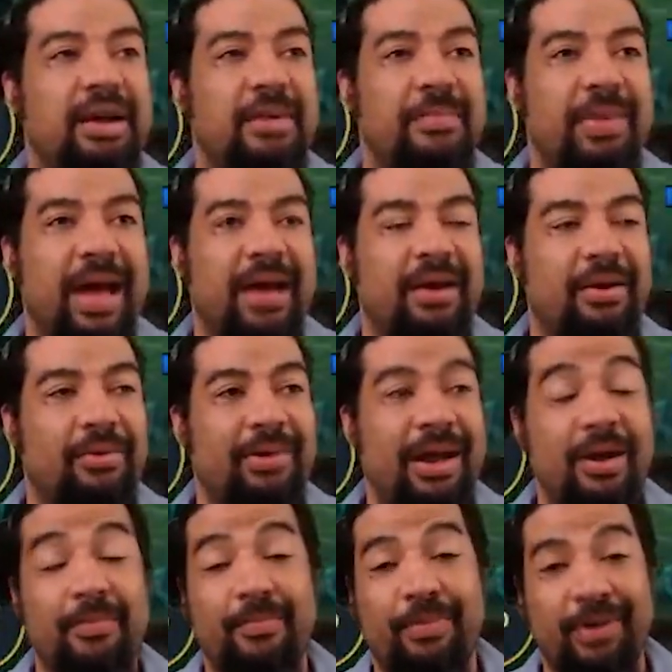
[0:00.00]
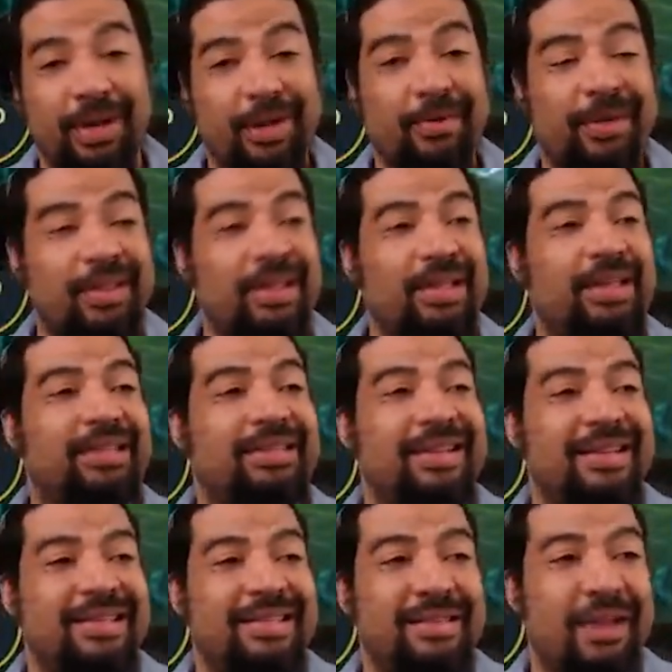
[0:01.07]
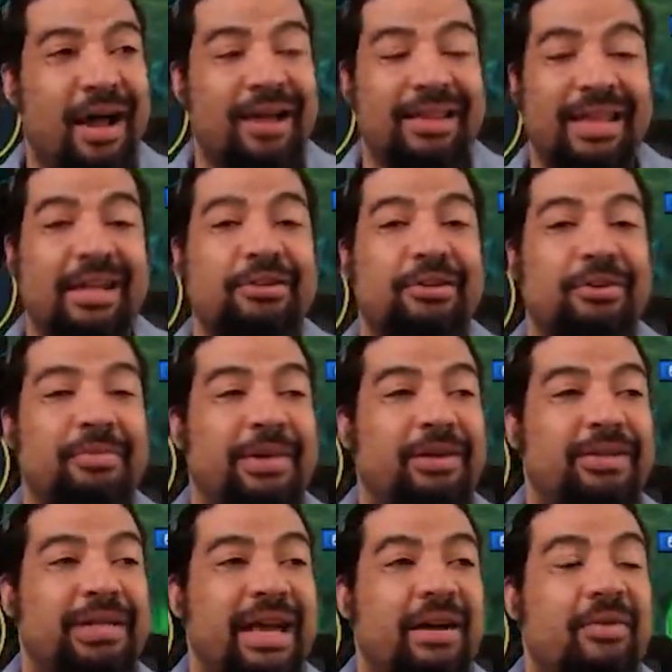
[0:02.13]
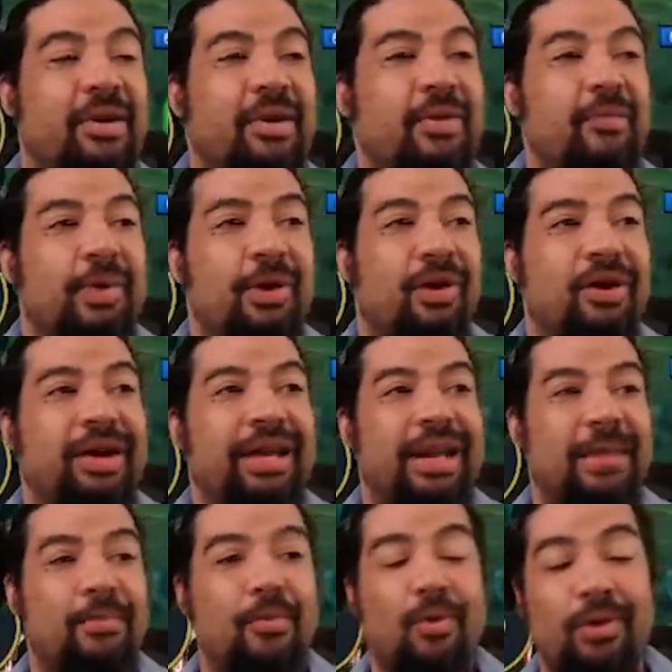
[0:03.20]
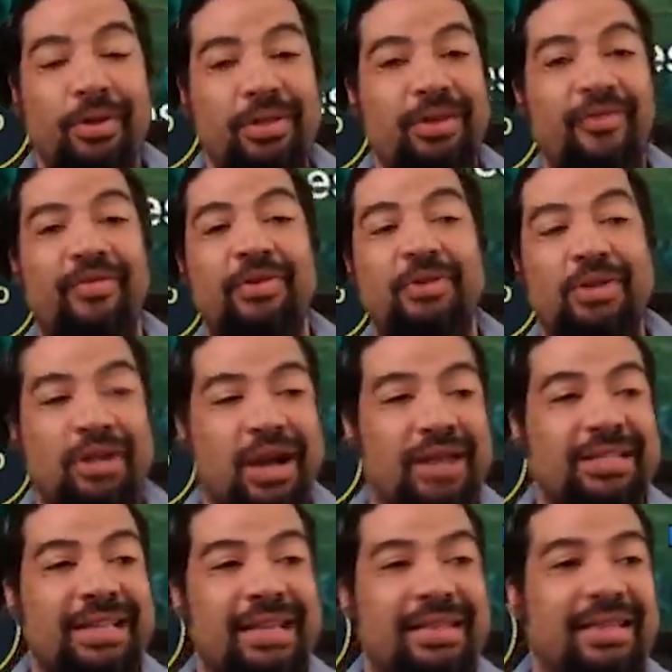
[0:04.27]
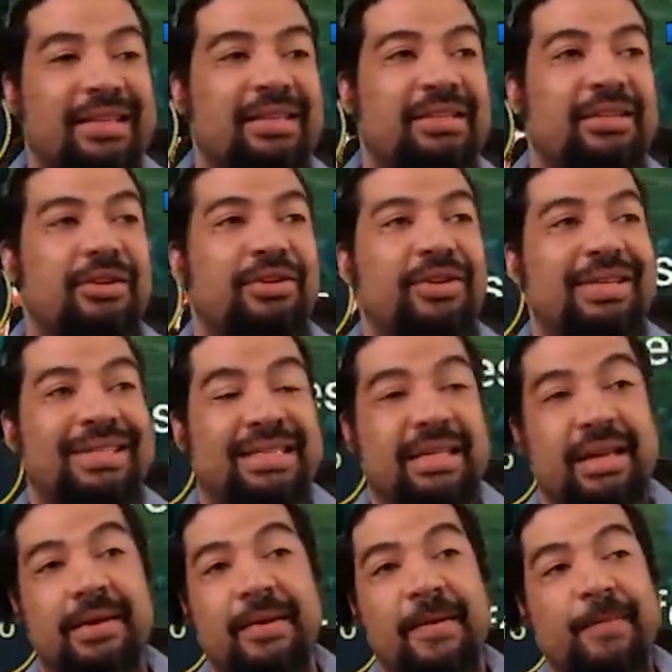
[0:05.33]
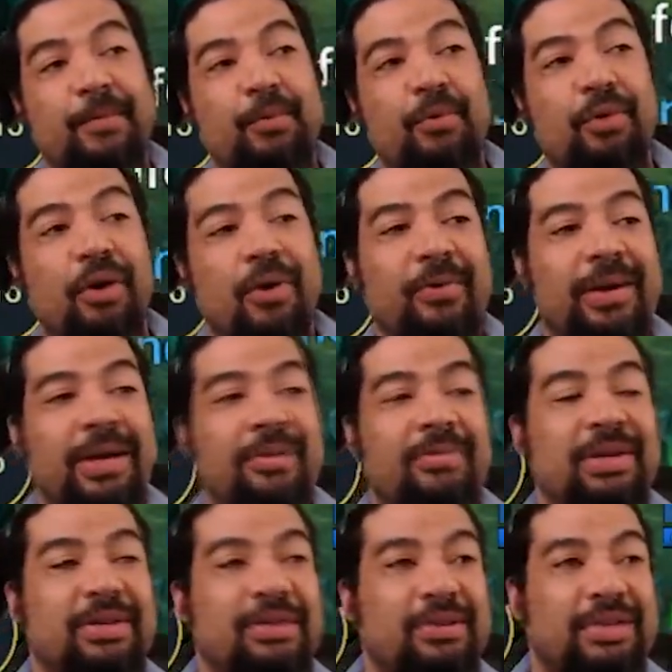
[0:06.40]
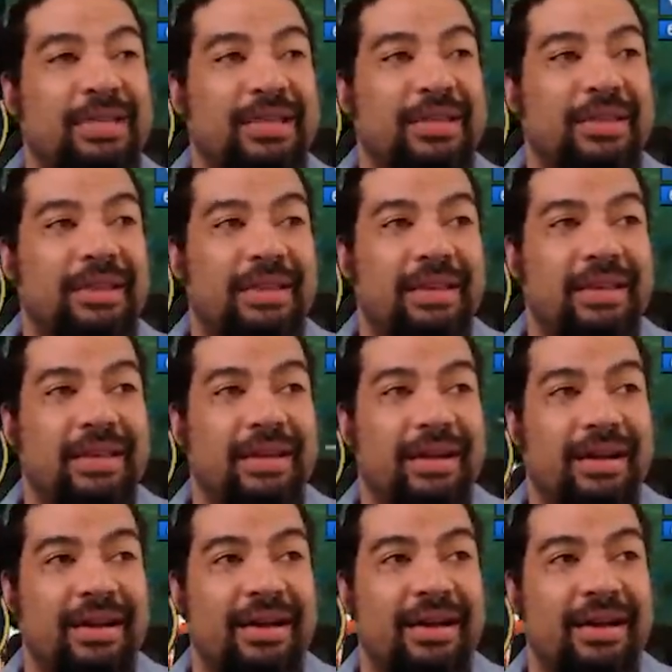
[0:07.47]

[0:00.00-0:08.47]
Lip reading: come back around pretty quickly. He does knock that turn meter down. We are getting more than a few shots at this, so you can see we're already reducing the